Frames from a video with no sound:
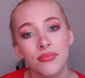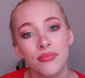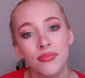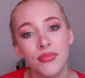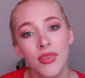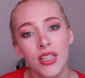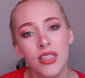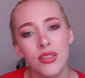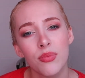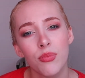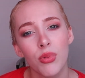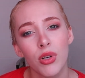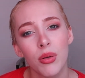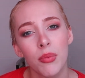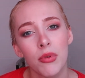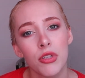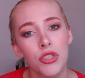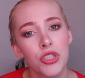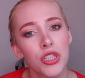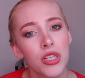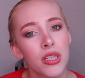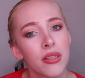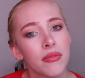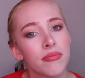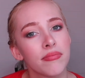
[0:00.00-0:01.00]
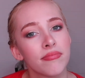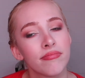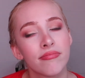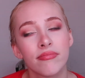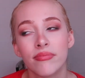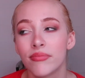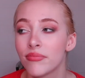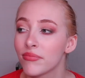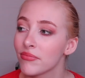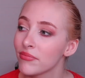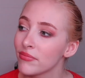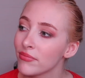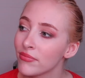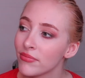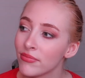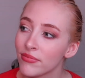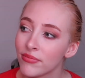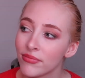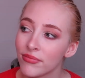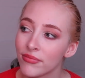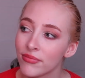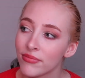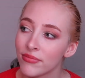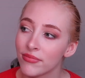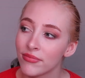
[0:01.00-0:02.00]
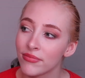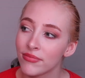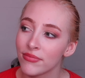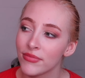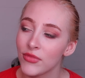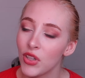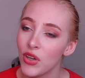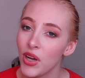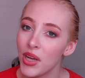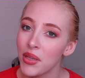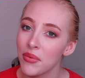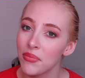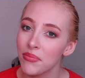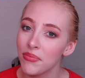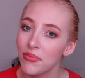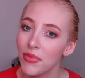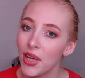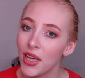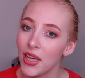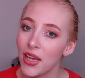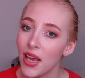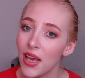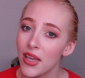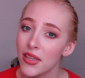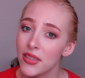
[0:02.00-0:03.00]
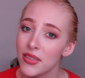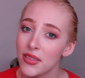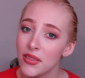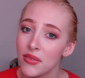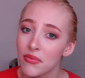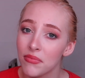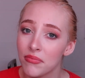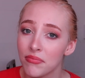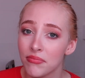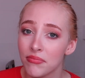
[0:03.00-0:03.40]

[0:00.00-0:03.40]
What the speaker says: that's pretty much it. Alright, bye guys.